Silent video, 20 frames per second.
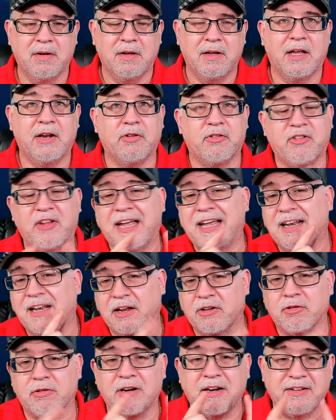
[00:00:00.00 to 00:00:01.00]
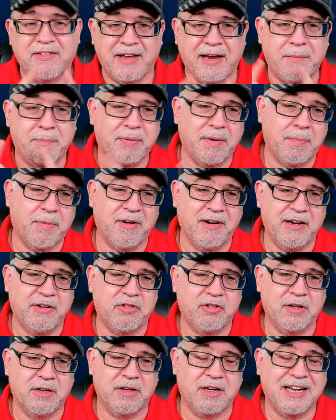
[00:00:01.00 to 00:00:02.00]
It'll say electrical exam
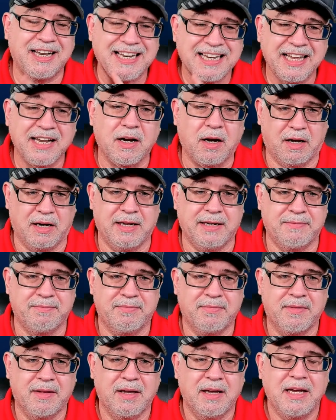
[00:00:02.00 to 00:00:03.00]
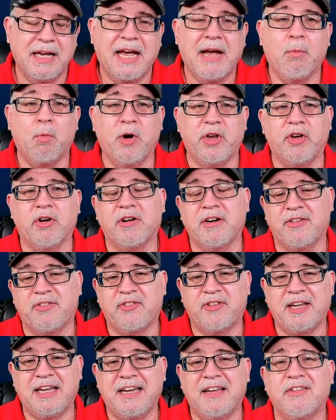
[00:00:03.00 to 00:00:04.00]
preparation. Click on it. And what you're going to
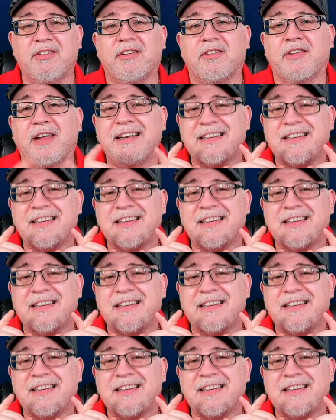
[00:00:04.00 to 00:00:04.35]
see is, is a